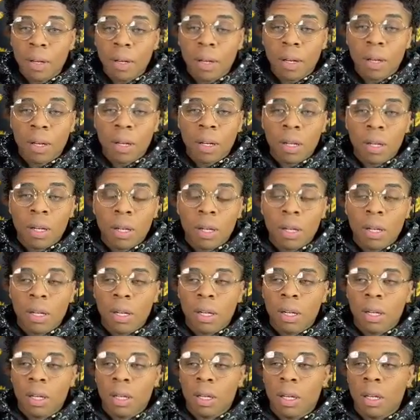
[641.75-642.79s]

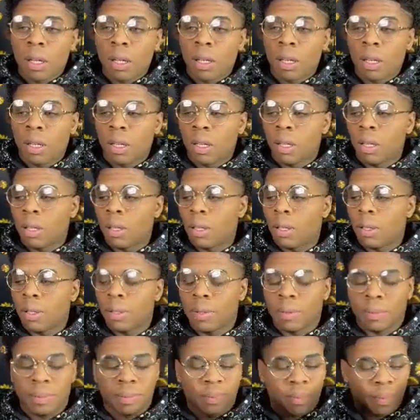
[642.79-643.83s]

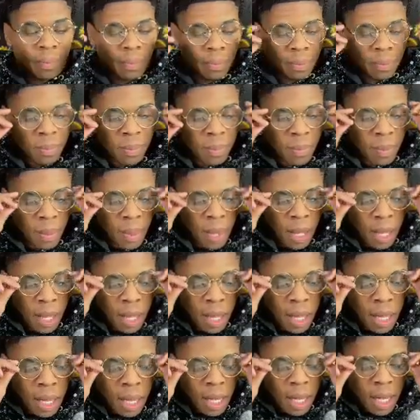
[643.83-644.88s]

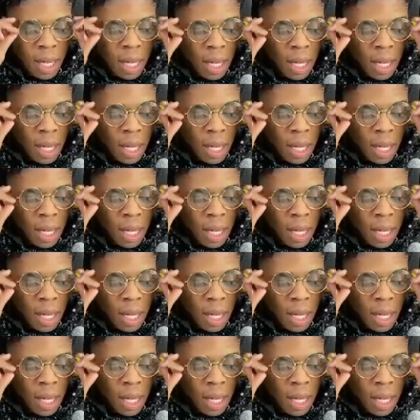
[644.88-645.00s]
Nobody speaks.